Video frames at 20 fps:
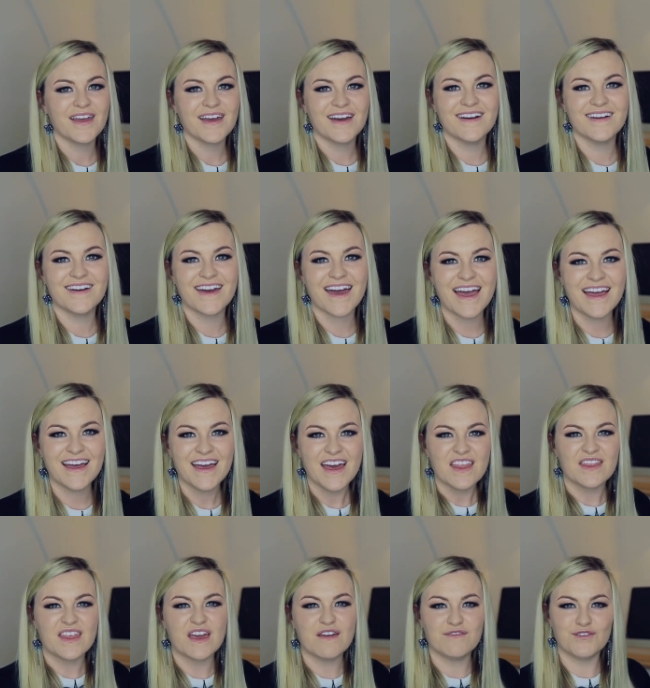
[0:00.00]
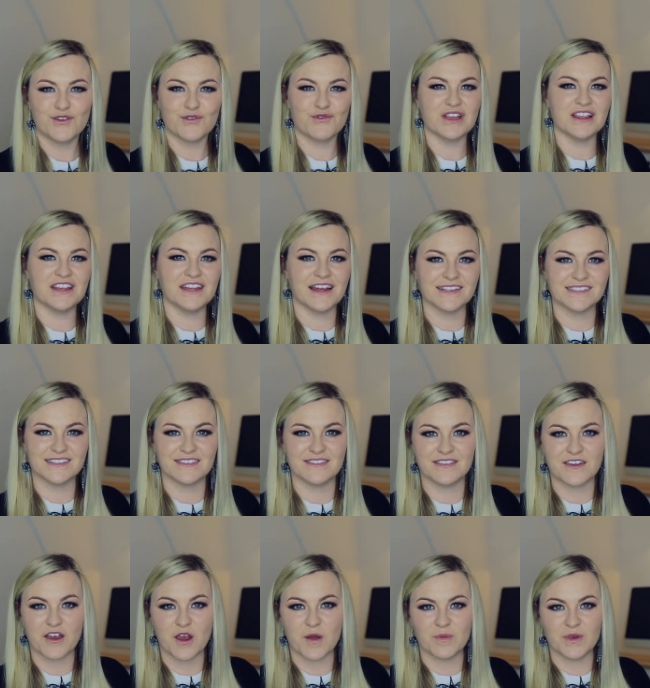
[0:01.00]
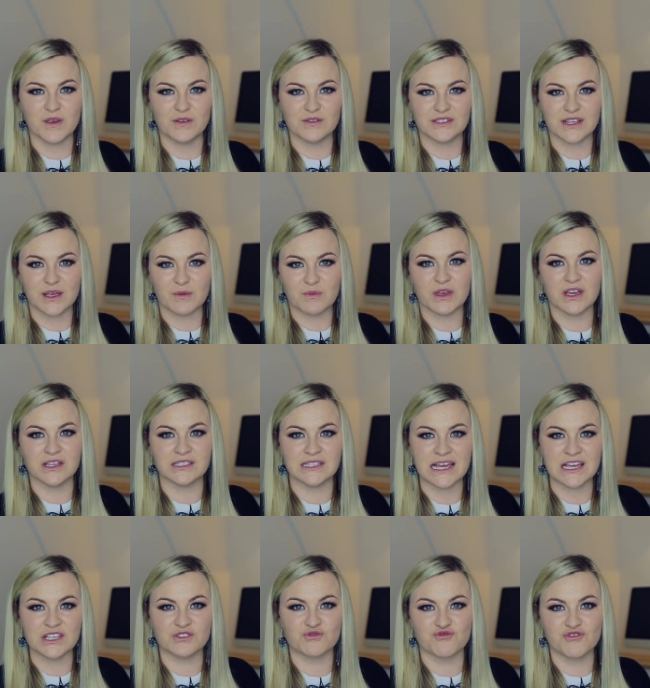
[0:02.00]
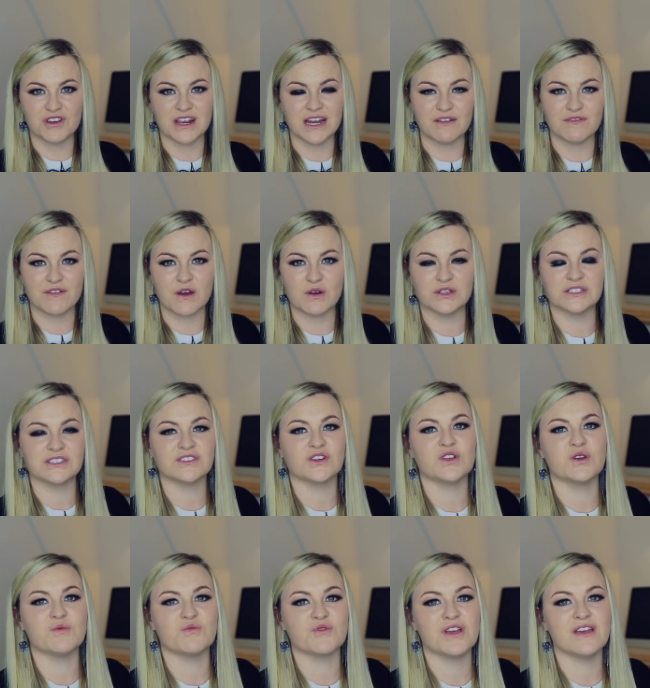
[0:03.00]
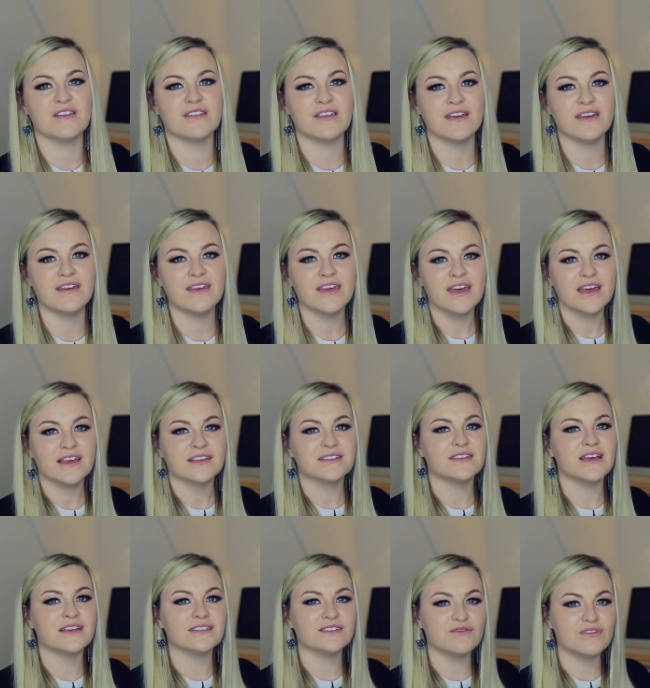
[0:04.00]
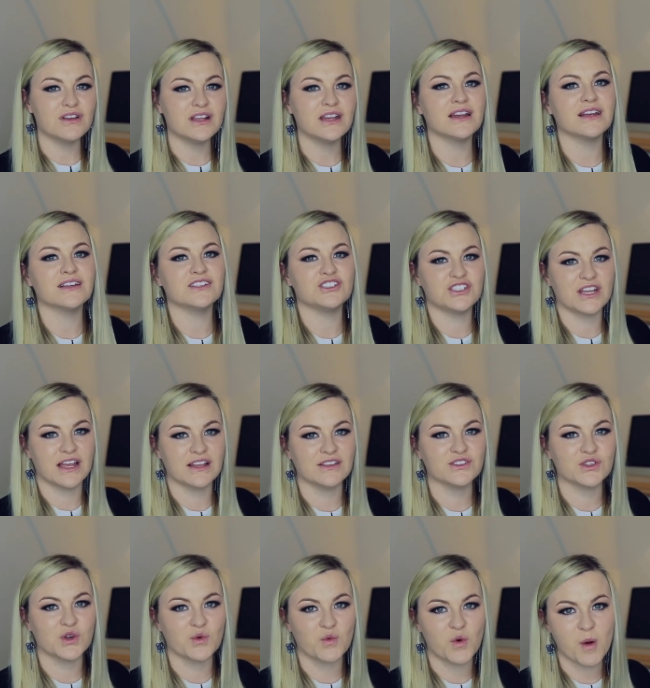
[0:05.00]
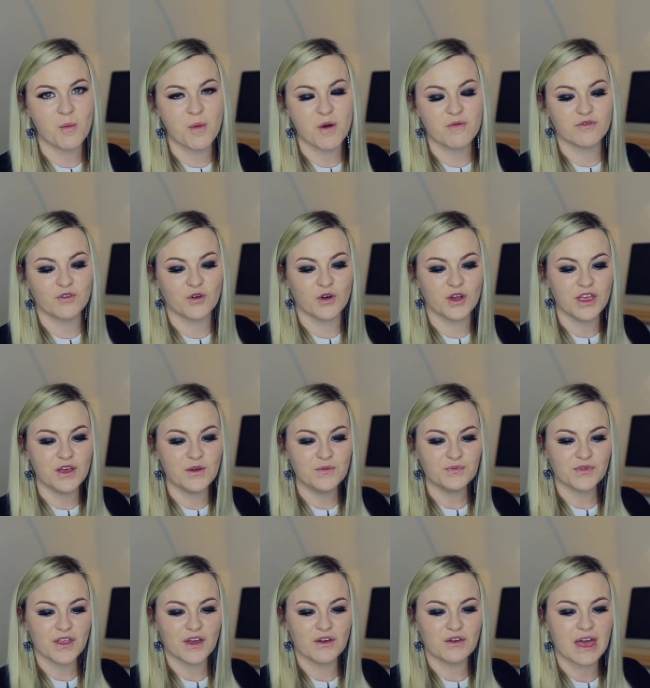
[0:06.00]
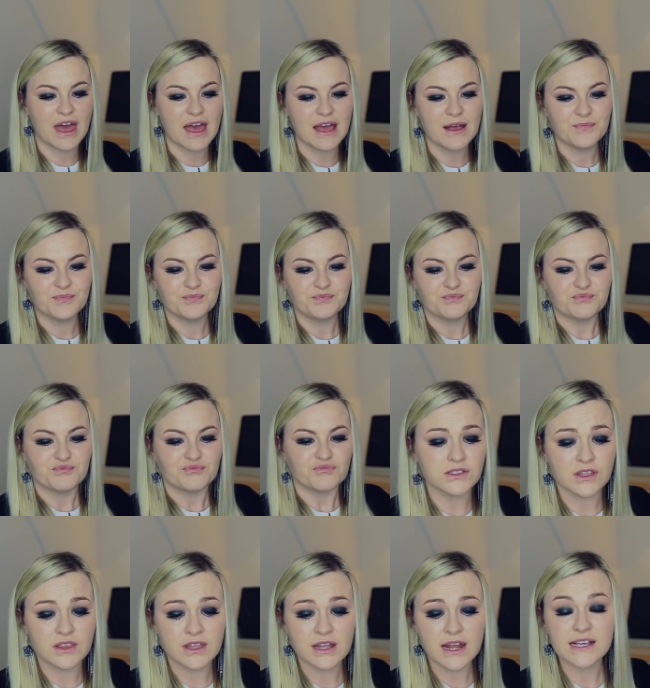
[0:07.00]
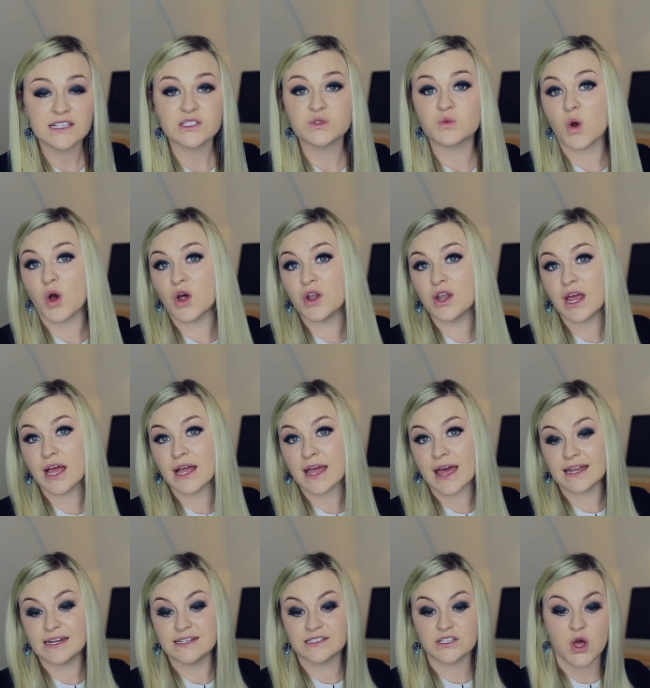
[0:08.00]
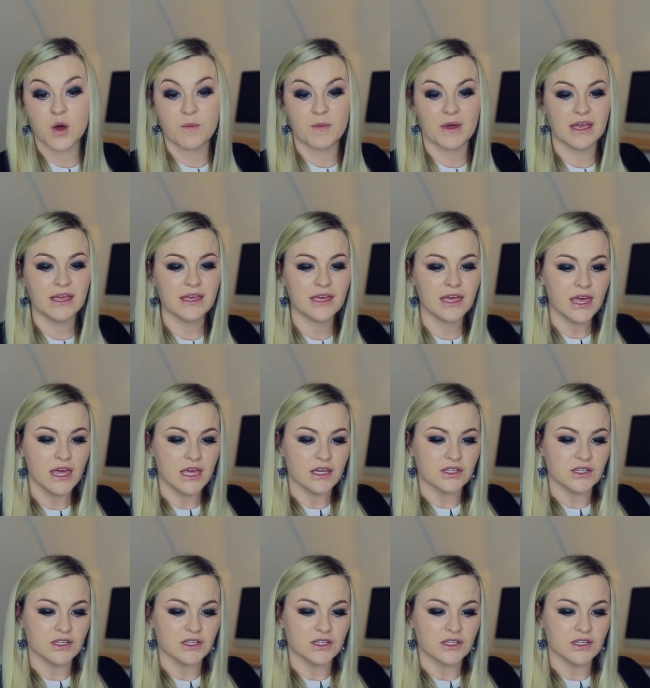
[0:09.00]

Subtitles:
Okay, they feel really nice and therapeutic because it is really focused on your breathing. So that's a really nice gentle warm-up for you. Okay, so the next one again is humming.